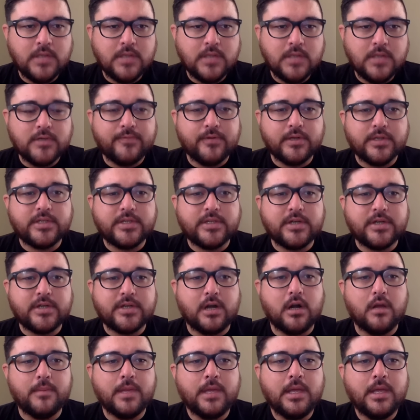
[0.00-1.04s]
And so for a
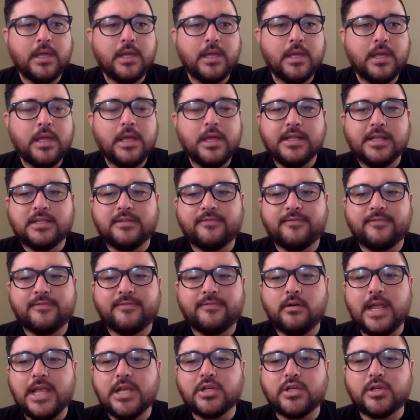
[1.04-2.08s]
startup, it's
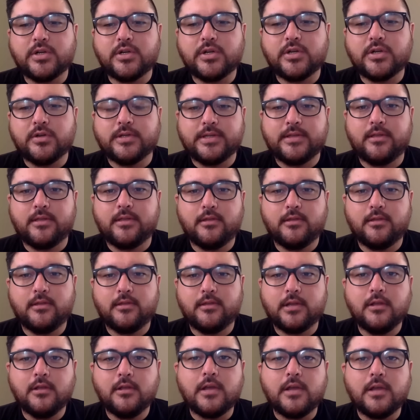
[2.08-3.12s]
foundational
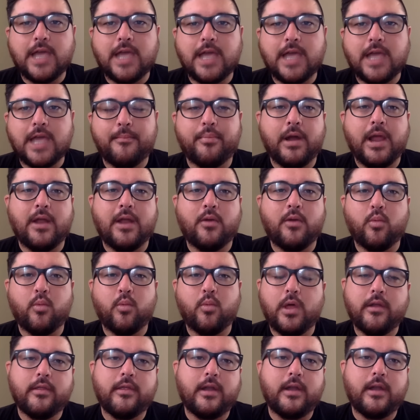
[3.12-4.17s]
to look at
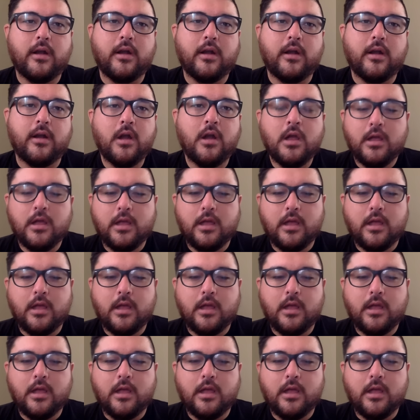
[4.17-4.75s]
brand, whether